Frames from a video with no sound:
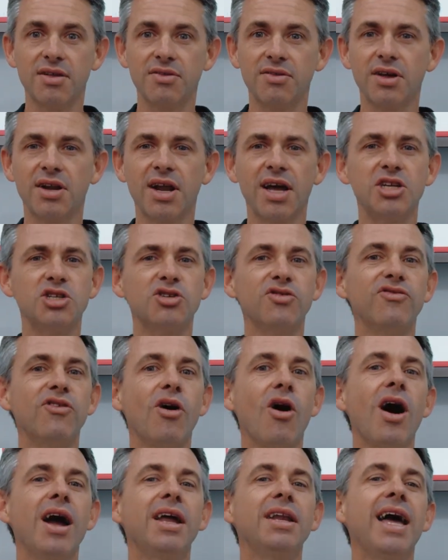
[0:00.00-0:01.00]
that a
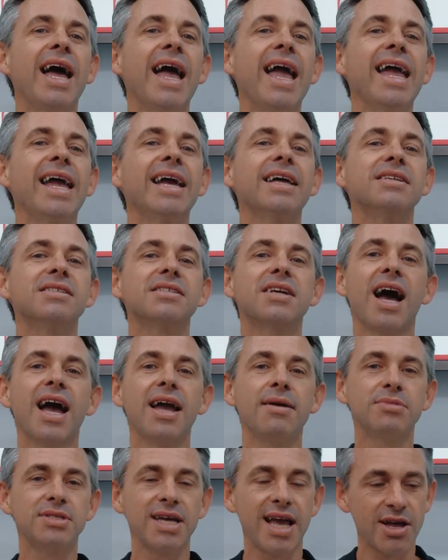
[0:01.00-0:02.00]
divine hand
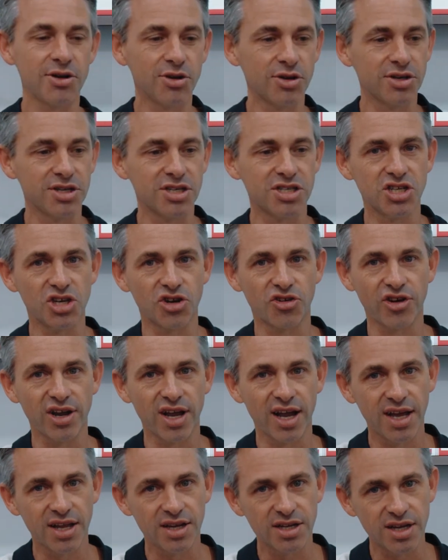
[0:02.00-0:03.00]
came down on
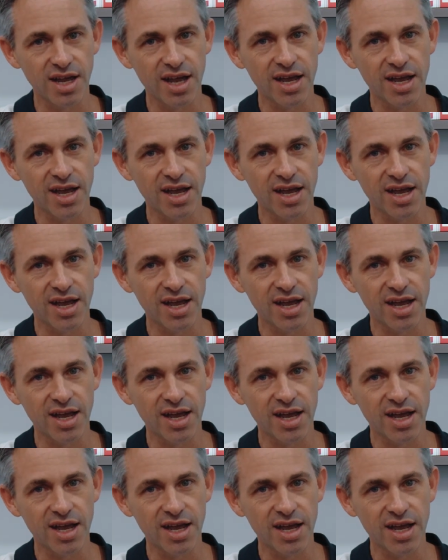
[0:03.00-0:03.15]
Assyria